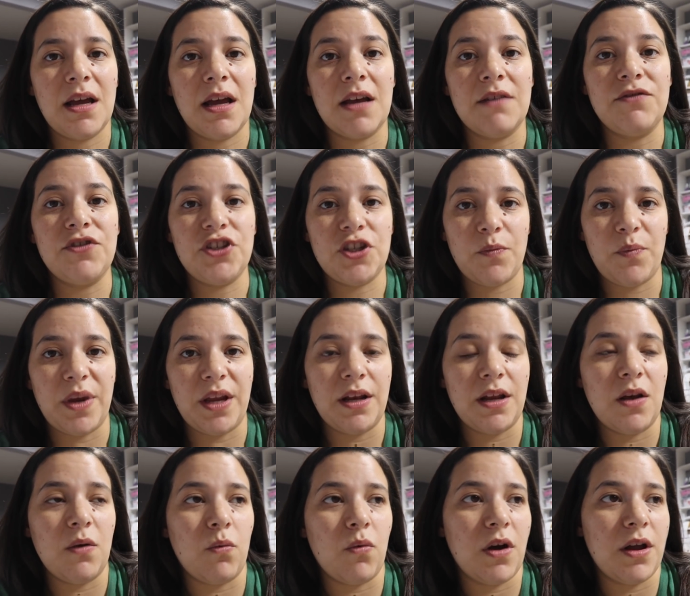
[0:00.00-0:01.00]
of shipping
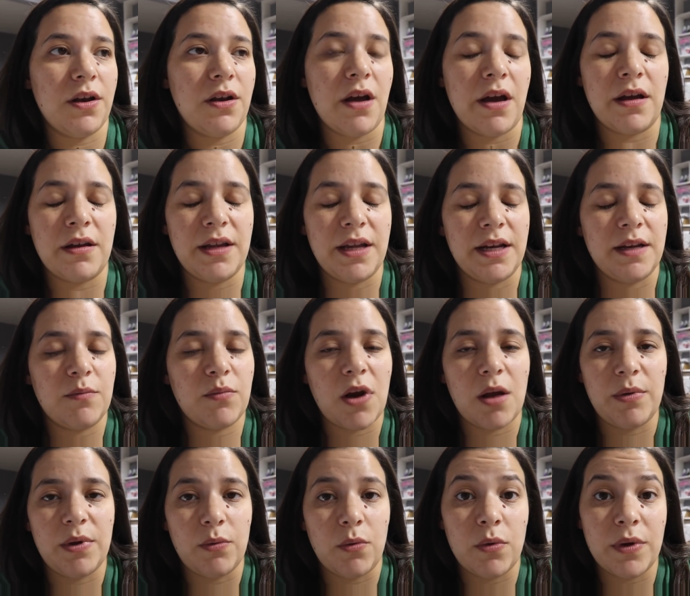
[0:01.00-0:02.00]
and whatnot, and it
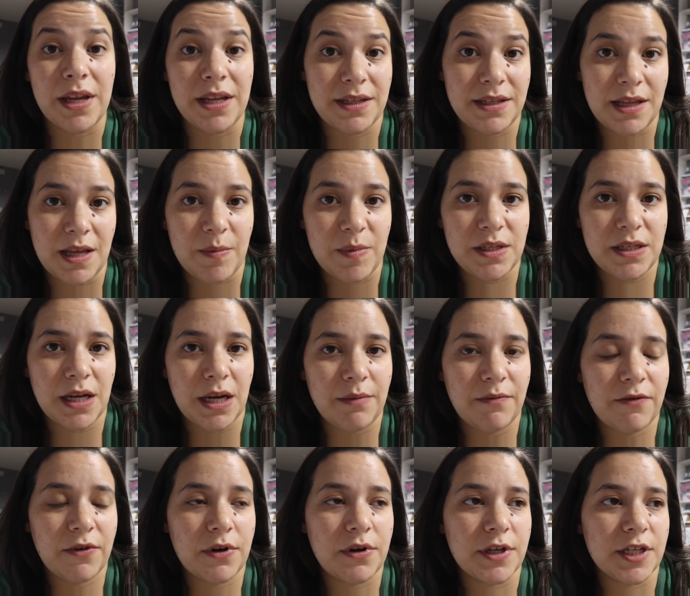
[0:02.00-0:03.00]
probably won't get to them in
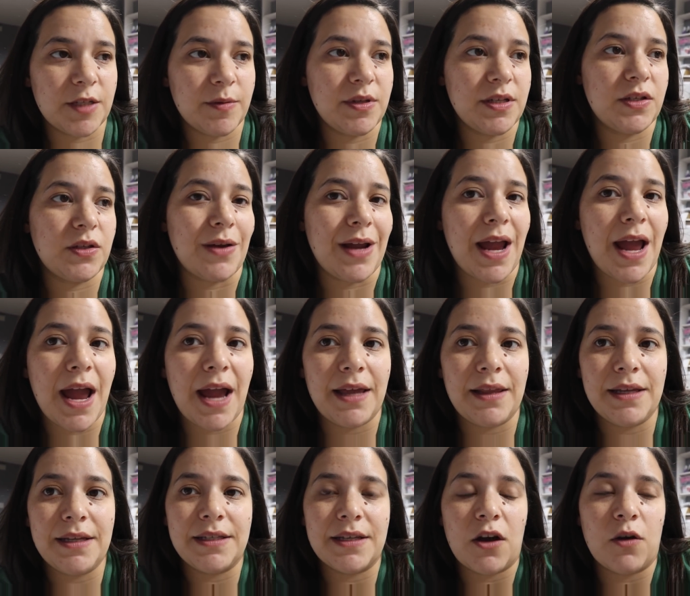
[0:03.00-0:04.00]
time for Christmas, so I
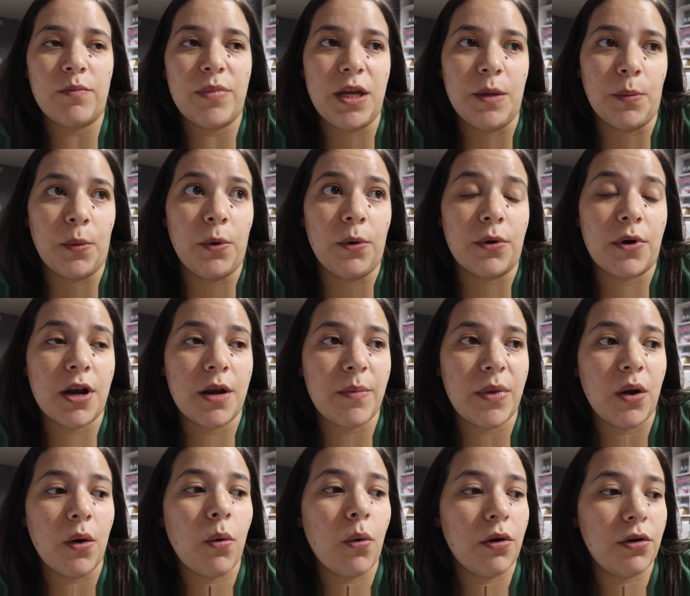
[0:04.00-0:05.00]
highly doubt people are gonna
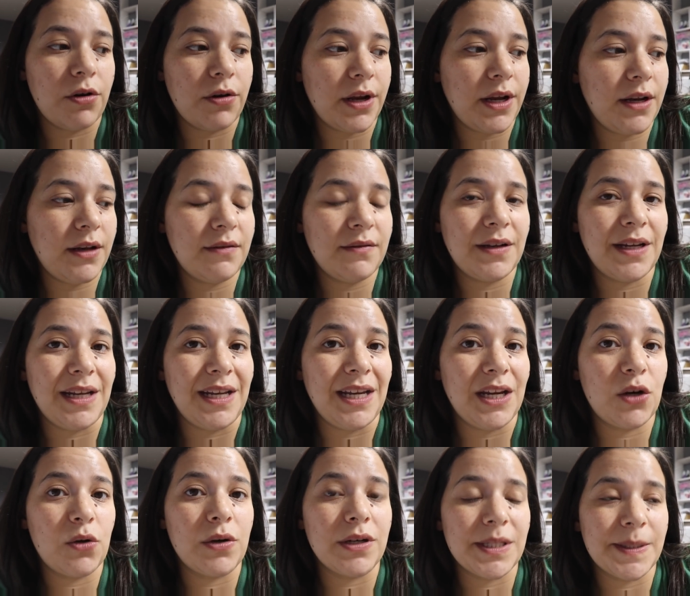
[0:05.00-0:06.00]
be ordering
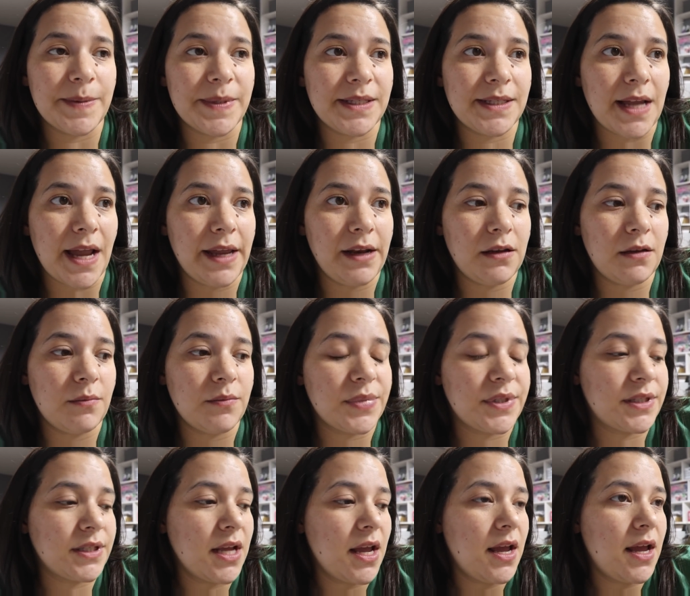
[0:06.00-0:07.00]
any Christmas
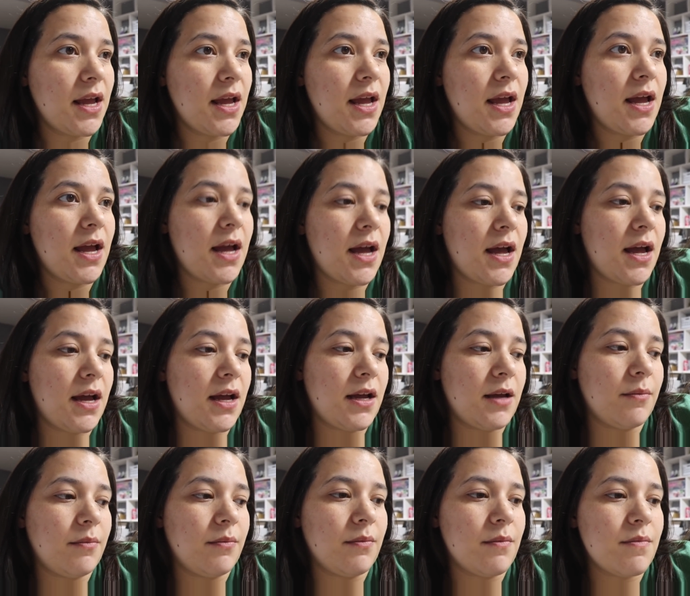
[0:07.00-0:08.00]
items.
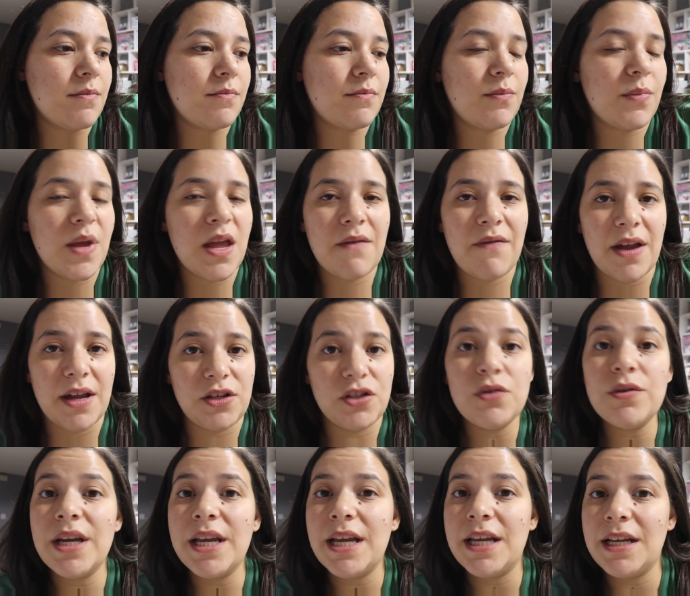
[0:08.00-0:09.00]
Um, if I
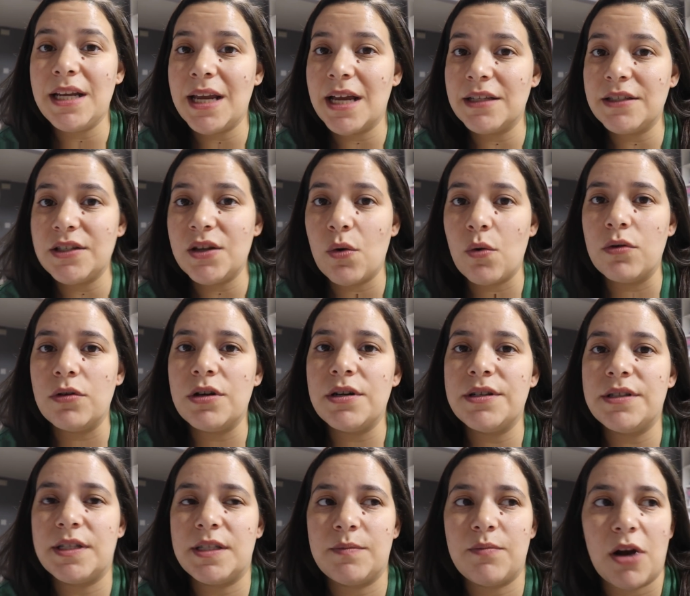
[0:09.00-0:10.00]
do get any Etsy
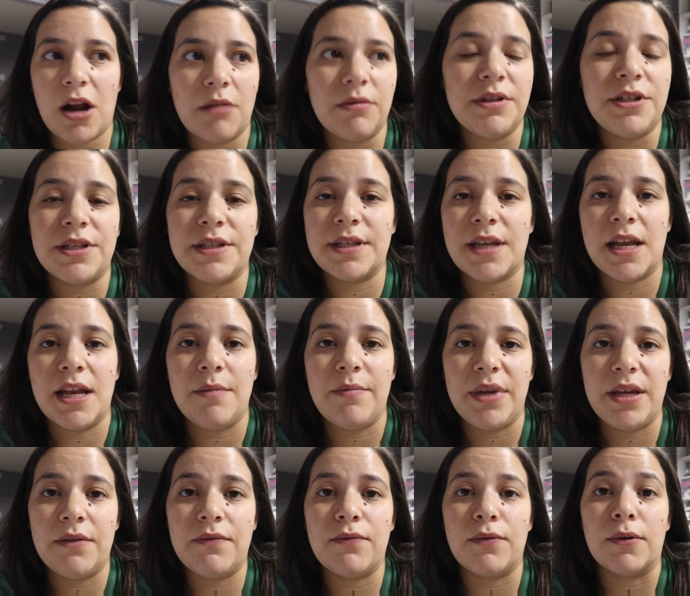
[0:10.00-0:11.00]
orders, it's probably just gonna
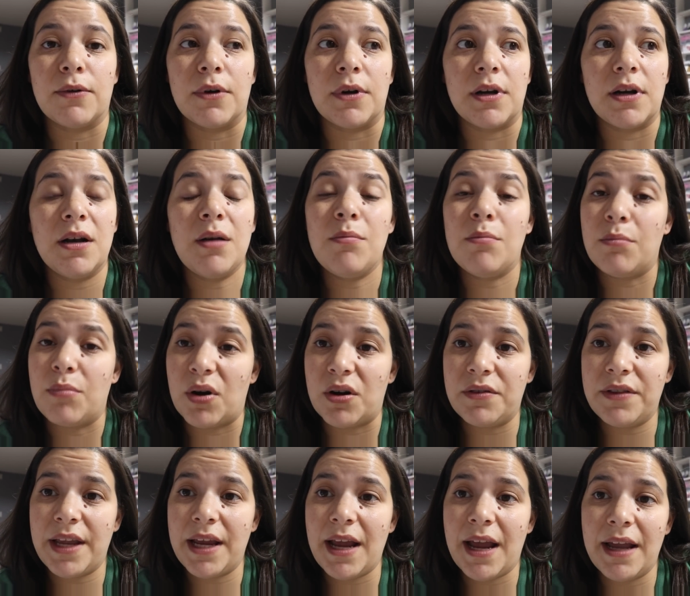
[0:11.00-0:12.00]
be for
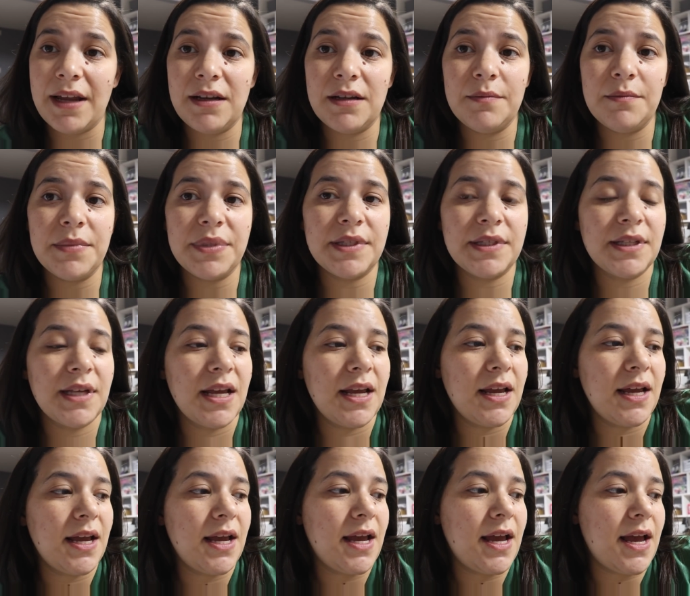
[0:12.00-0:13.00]
birthday items.
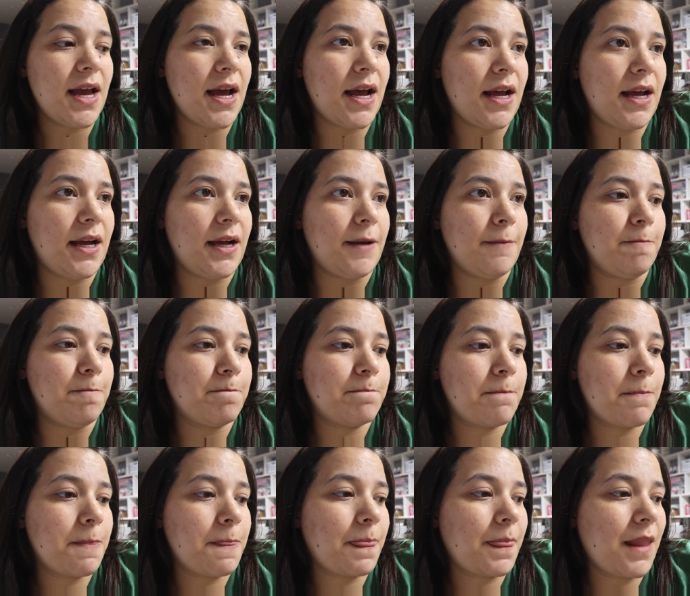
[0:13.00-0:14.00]
Um,
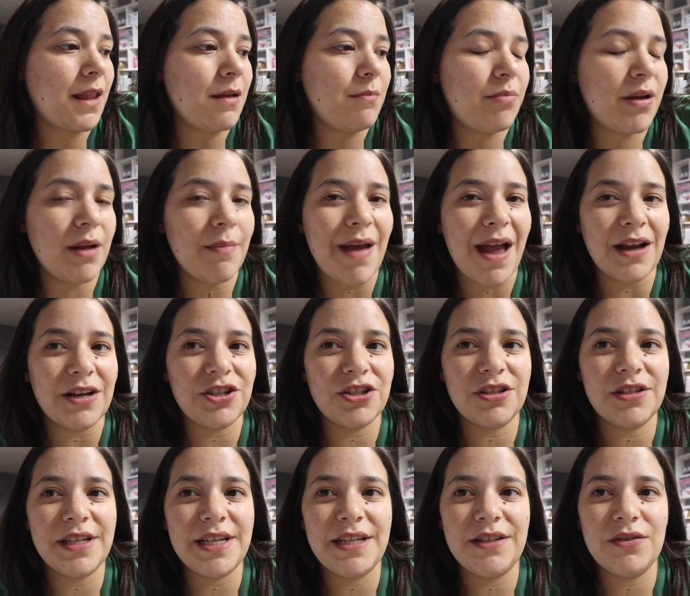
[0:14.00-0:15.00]
but I'm
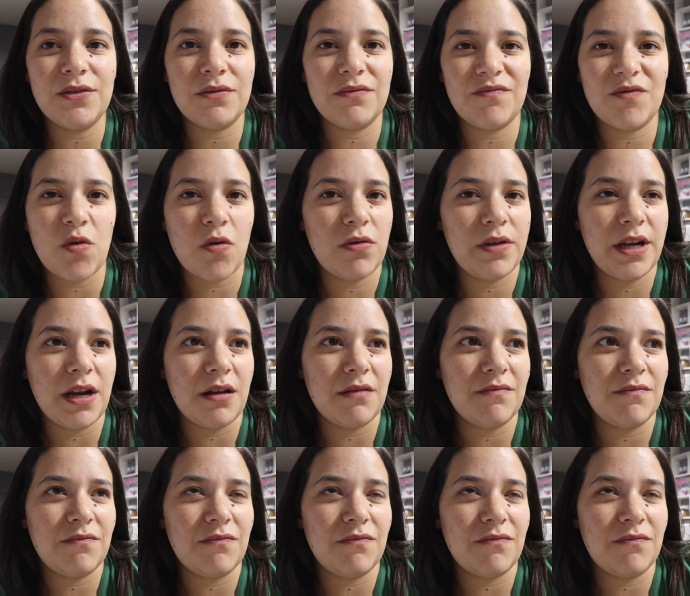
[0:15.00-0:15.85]
actually totally